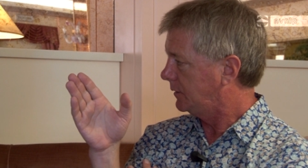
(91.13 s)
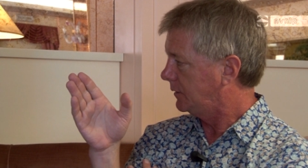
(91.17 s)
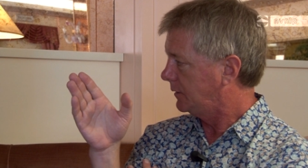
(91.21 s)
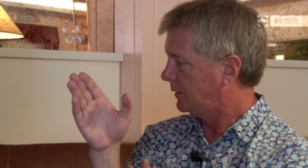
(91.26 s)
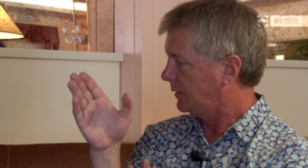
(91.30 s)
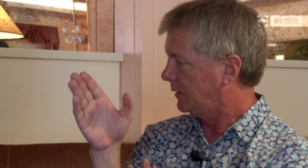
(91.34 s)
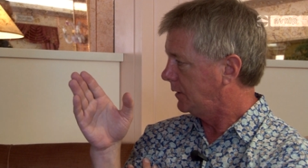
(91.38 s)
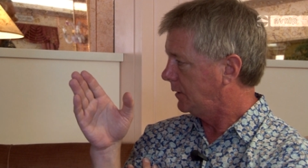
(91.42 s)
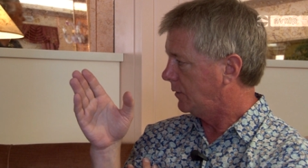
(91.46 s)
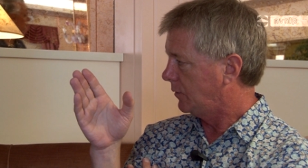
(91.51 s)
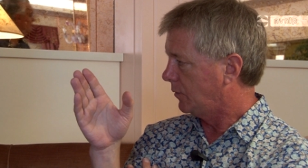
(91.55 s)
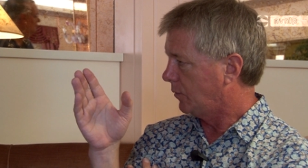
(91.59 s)

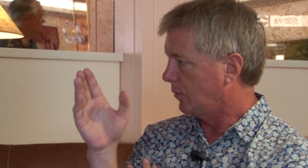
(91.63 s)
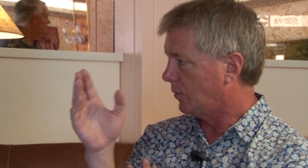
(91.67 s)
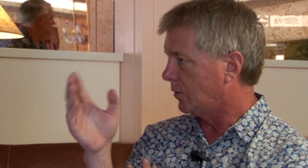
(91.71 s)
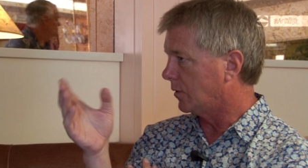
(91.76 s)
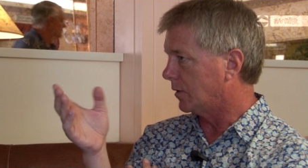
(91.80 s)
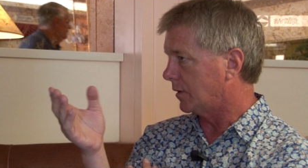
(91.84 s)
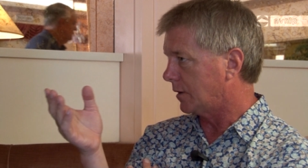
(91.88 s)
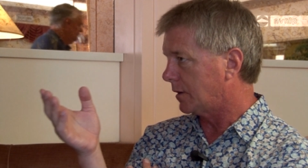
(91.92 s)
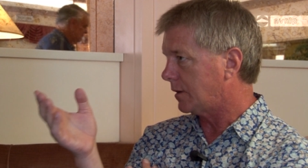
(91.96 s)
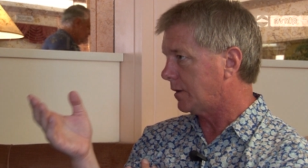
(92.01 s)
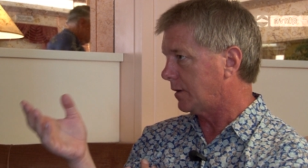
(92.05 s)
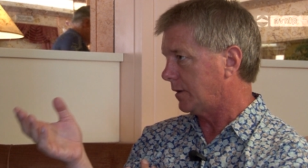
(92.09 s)
Mm-hmm.
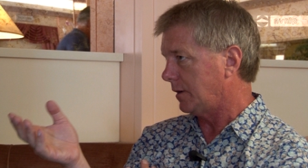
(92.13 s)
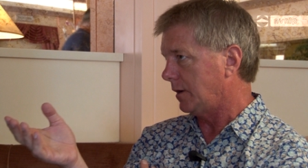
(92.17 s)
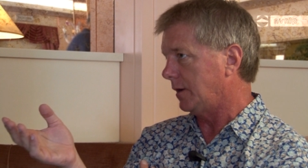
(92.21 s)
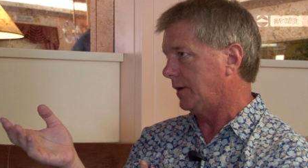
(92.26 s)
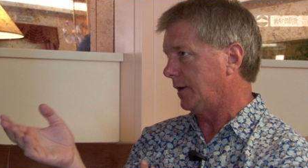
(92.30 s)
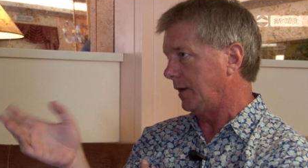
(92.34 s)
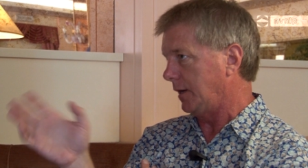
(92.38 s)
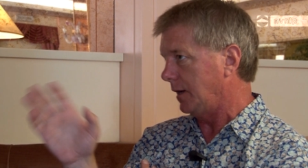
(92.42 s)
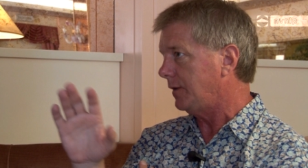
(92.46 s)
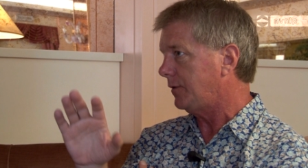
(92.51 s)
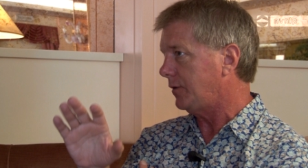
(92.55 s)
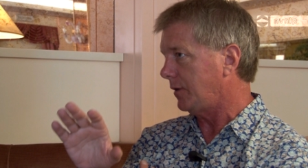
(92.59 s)
Or, on
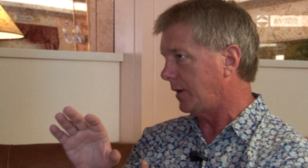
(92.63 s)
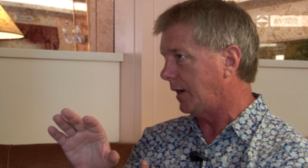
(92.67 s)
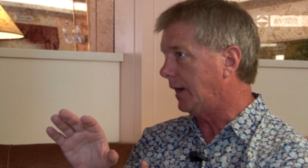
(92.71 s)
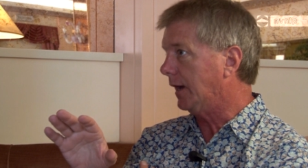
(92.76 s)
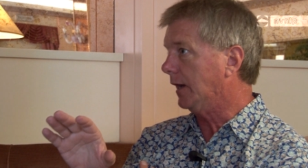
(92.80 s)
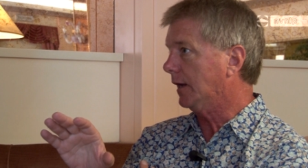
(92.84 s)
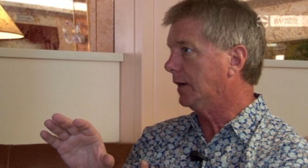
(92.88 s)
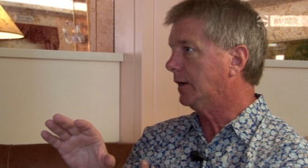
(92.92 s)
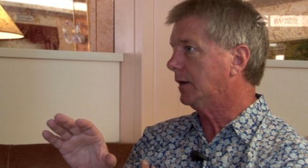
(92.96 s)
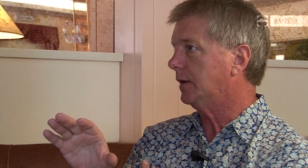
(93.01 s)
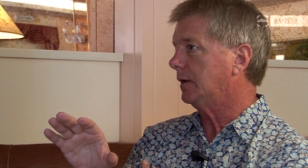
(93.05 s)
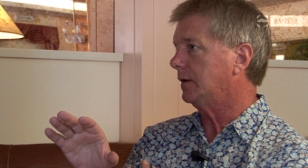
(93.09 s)
the other
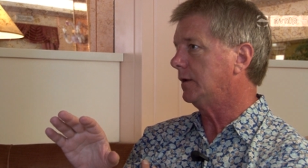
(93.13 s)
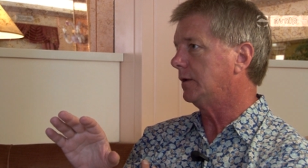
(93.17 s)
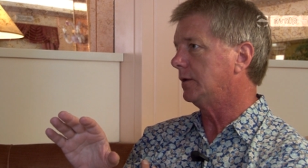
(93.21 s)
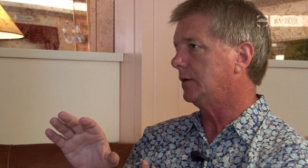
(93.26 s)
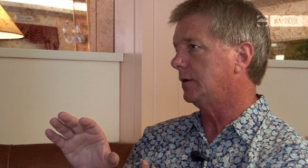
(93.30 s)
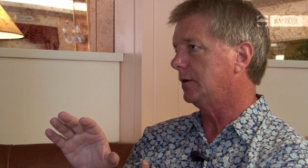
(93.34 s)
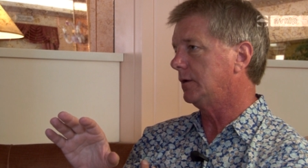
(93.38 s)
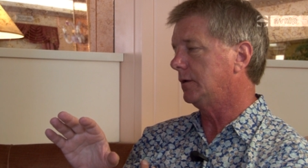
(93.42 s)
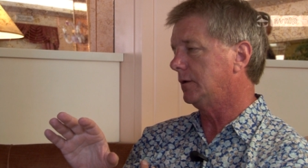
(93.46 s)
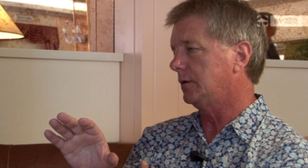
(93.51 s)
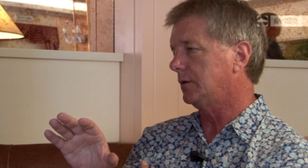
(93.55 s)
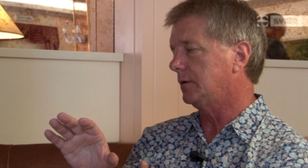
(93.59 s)
hand,
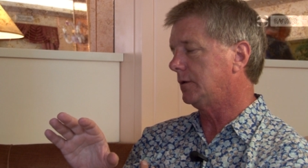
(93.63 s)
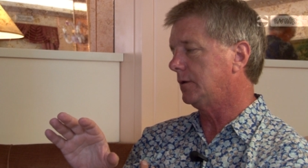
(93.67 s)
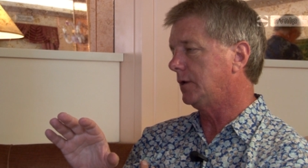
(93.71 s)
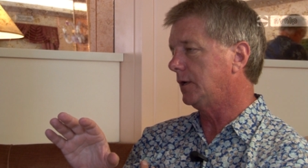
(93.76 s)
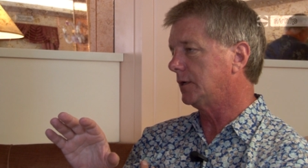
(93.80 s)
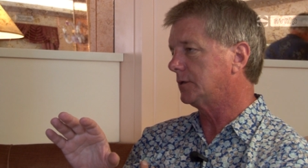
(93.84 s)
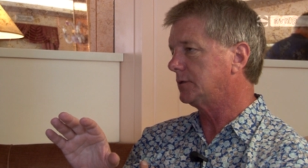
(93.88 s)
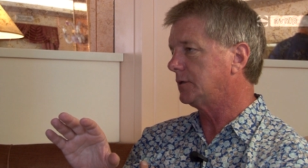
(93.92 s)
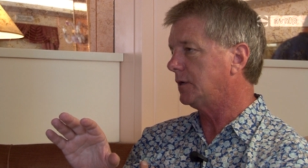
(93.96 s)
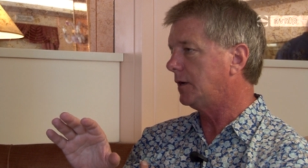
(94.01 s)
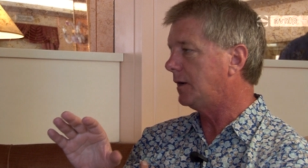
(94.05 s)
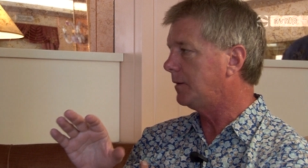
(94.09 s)
uh,
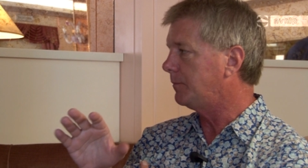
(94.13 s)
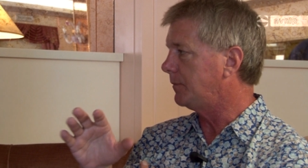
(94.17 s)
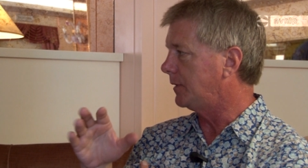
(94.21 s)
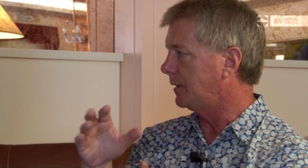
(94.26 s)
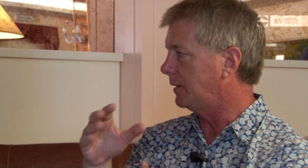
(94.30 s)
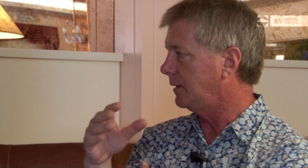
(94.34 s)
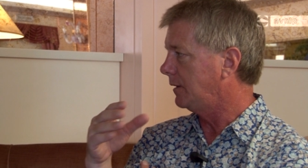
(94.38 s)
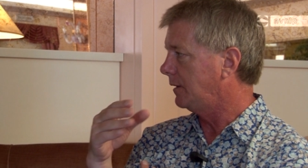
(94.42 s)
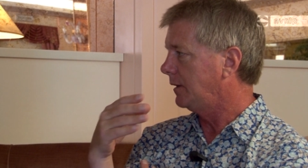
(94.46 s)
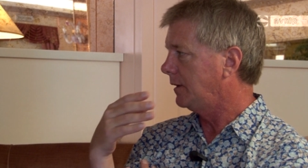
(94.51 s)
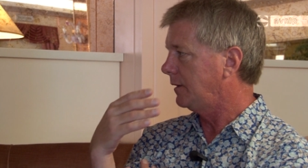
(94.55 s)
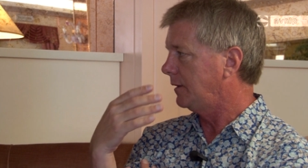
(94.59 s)
less
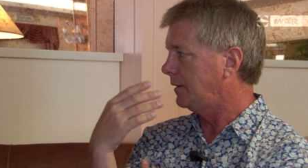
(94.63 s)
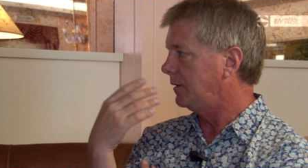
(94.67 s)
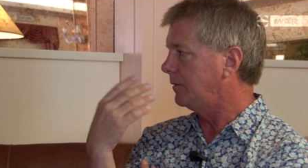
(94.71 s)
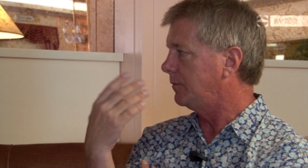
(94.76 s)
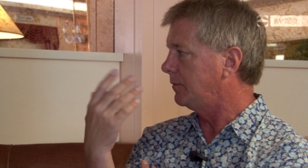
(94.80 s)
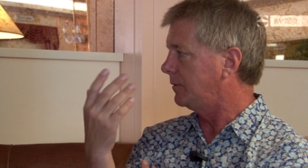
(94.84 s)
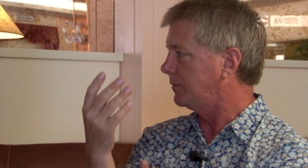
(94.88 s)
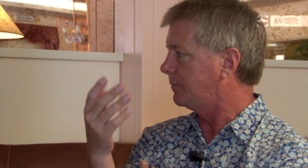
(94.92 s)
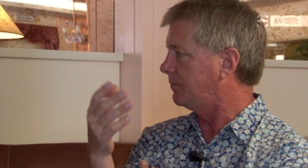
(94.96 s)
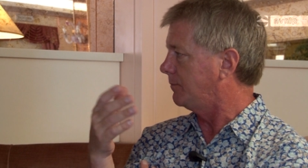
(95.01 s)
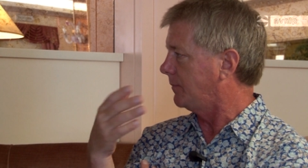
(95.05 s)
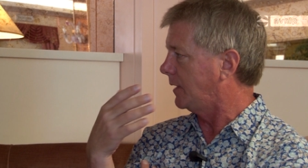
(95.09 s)
common, you
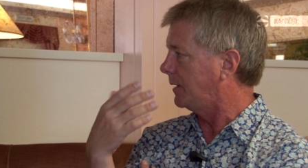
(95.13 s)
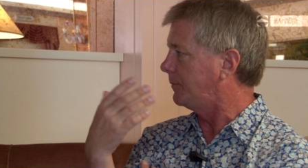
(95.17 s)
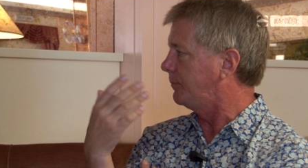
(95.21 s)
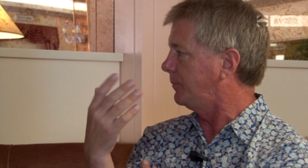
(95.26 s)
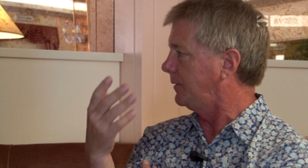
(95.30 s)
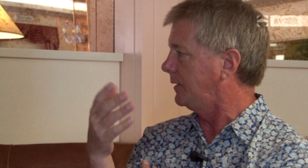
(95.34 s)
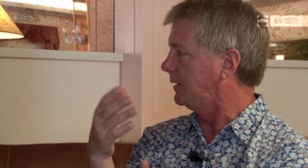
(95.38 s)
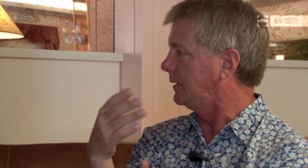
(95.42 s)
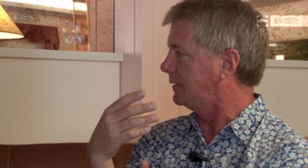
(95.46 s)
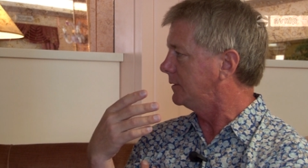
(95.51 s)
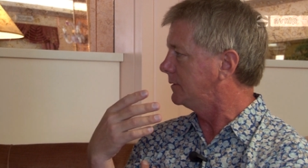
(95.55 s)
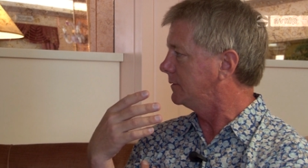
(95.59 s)
would, might
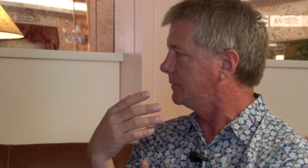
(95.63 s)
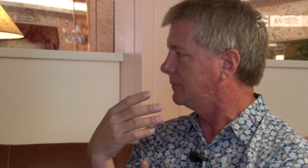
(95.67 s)
be